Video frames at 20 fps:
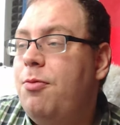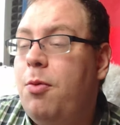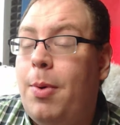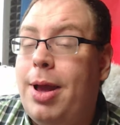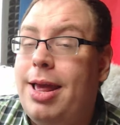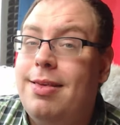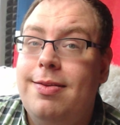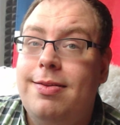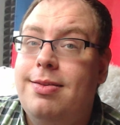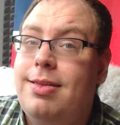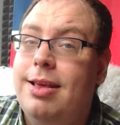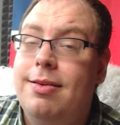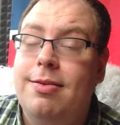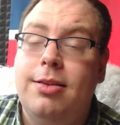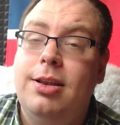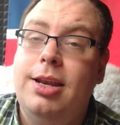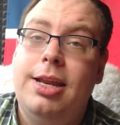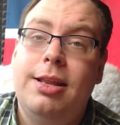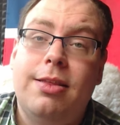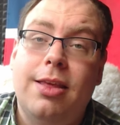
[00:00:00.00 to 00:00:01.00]
West
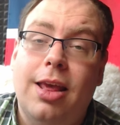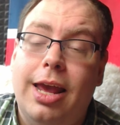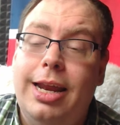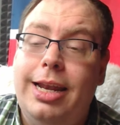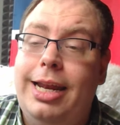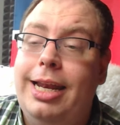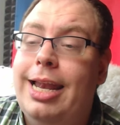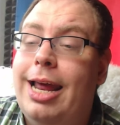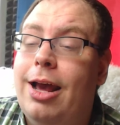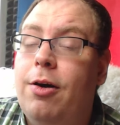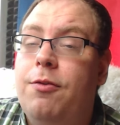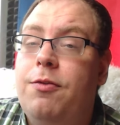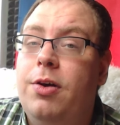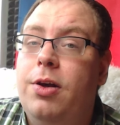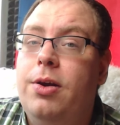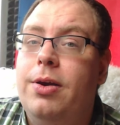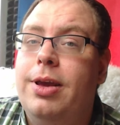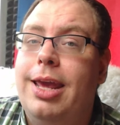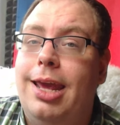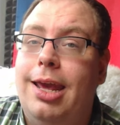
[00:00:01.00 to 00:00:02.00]
isn't entirely let off the
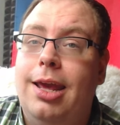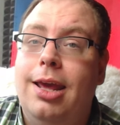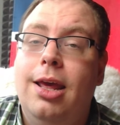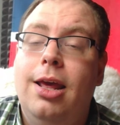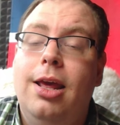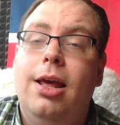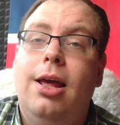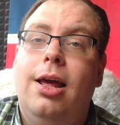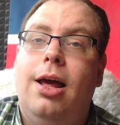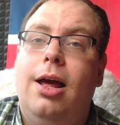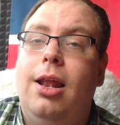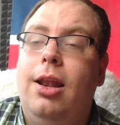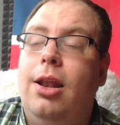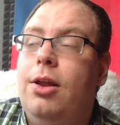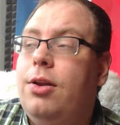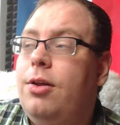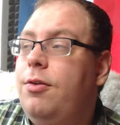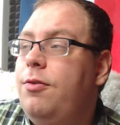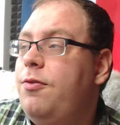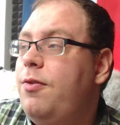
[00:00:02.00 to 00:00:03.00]
hook here, a
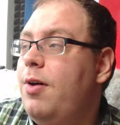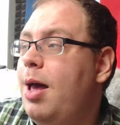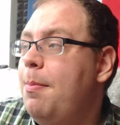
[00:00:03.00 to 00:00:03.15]
lot of